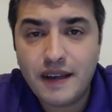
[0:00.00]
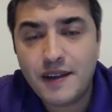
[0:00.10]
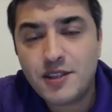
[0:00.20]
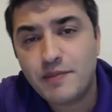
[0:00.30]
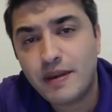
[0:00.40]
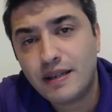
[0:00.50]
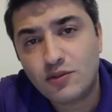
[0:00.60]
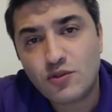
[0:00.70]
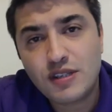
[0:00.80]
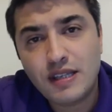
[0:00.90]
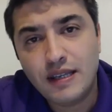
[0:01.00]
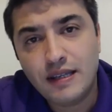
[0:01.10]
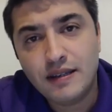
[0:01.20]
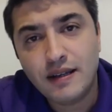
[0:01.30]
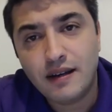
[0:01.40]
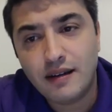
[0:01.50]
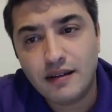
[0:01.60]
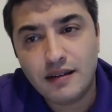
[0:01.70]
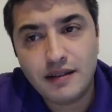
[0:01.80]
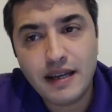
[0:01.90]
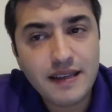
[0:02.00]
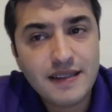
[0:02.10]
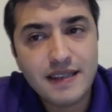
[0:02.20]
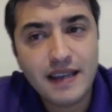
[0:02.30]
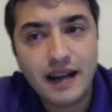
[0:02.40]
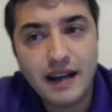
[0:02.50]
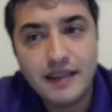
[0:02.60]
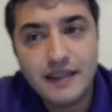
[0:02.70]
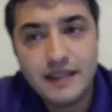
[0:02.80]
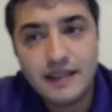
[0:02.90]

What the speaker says: expect to see ACI